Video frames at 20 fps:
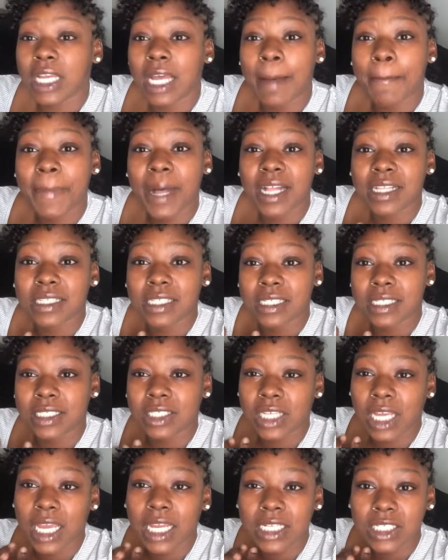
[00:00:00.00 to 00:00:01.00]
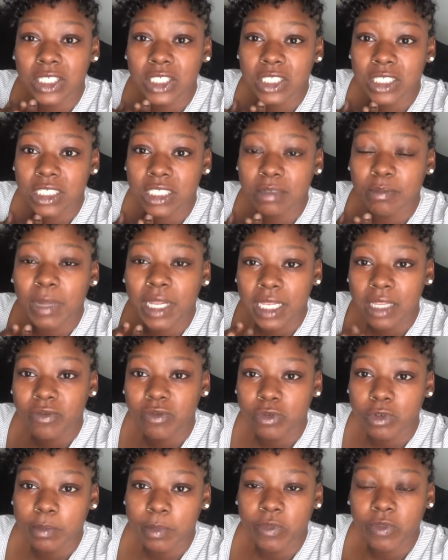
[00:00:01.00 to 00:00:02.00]
I'm about to change my living
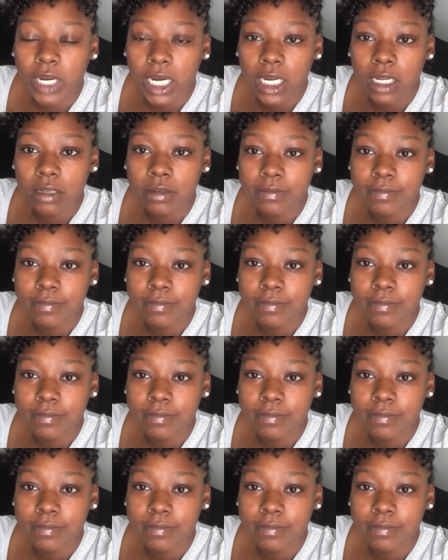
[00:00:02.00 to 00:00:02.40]
room around.